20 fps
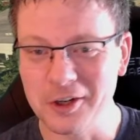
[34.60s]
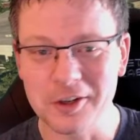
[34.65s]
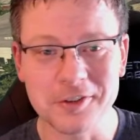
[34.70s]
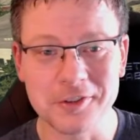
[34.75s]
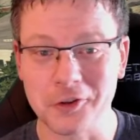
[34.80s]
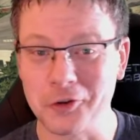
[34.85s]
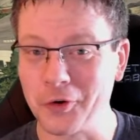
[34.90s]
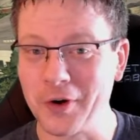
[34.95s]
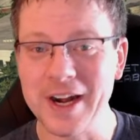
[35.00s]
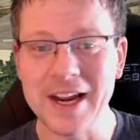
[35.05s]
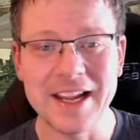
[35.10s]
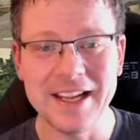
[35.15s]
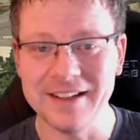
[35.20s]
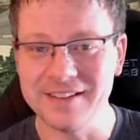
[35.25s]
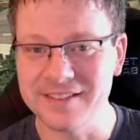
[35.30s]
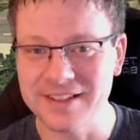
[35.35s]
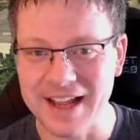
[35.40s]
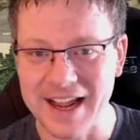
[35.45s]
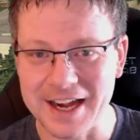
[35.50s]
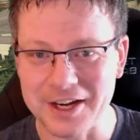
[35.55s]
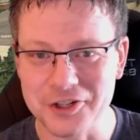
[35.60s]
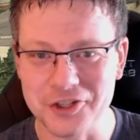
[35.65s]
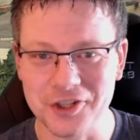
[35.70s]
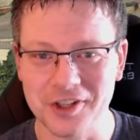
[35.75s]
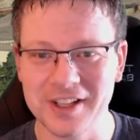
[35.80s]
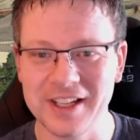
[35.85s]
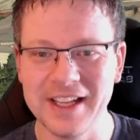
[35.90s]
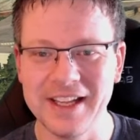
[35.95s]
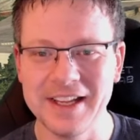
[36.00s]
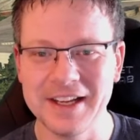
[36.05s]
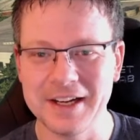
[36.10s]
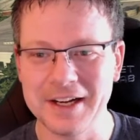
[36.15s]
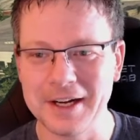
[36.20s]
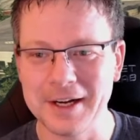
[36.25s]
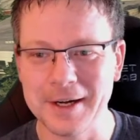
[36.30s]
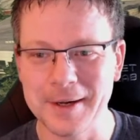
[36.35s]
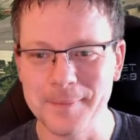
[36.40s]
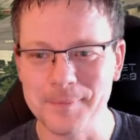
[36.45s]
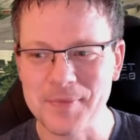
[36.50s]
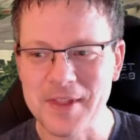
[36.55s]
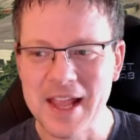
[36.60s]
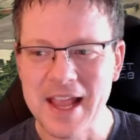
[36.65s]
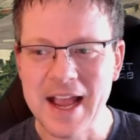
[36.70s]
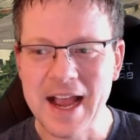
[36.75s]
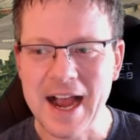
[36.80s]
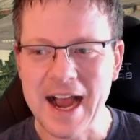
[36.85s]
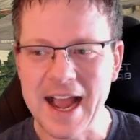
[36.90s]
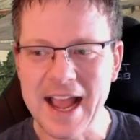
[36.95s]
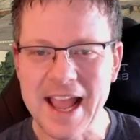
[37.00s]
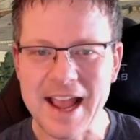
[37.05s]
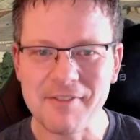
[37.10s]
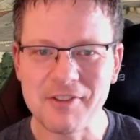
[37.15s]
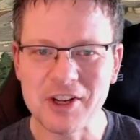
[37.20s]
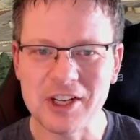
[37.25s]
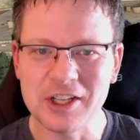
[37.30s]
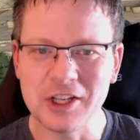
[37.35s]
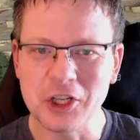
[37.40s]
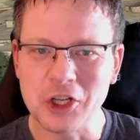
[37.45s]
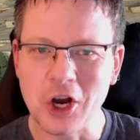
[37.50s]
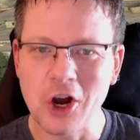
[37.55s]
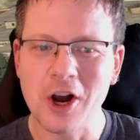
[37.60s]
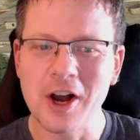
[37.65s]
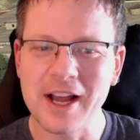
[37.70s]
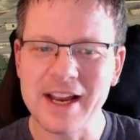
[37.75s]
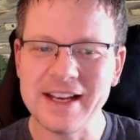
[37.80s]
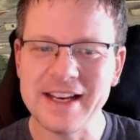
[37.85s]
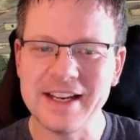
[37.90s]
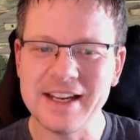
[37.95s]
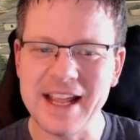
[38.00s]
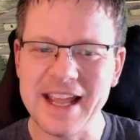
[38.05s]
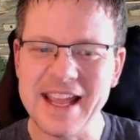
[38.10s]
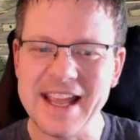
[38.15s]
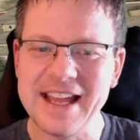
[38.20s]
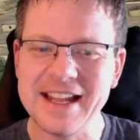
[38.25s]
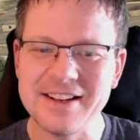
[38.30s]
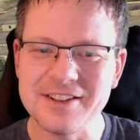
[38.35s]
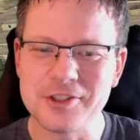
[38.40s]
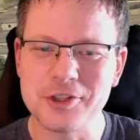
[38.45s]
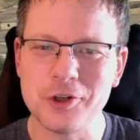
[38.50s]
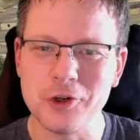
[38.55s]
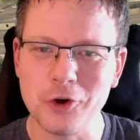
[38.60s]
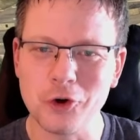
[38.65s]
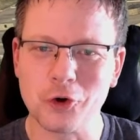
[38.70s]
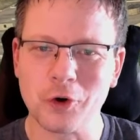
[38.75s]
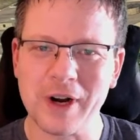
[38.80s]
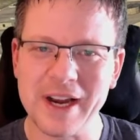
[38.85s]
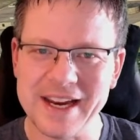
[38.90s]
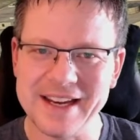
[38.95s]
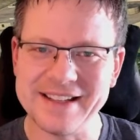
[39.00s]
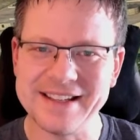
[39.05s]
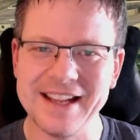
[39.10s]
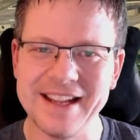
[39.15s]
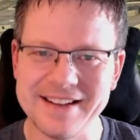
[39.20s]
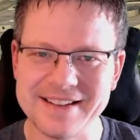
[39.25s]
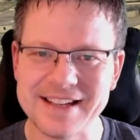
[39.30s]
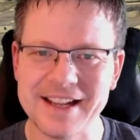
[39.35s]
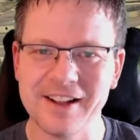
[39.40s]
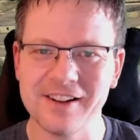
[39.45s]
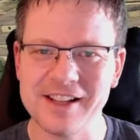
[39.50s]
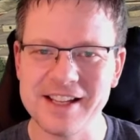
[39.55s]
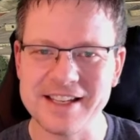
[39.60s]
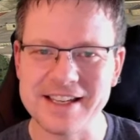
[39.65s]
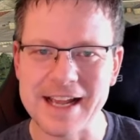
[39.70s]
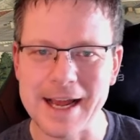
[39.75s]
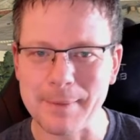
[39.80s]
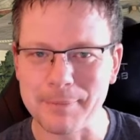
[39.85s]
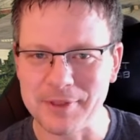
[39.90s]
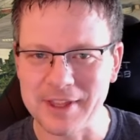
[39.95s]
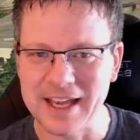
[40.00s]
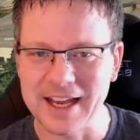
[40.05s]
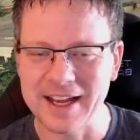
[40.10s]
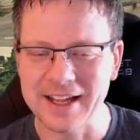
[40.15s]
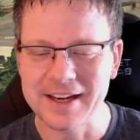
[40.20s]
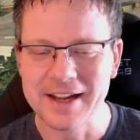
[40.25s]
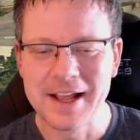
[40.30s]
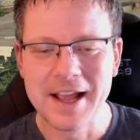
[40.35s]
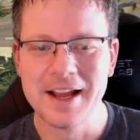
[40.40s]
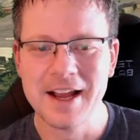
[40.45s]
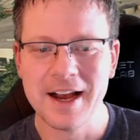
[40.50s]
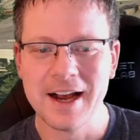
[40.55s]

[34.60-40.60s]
great, actually. I haven't gone into great detail in depth yet.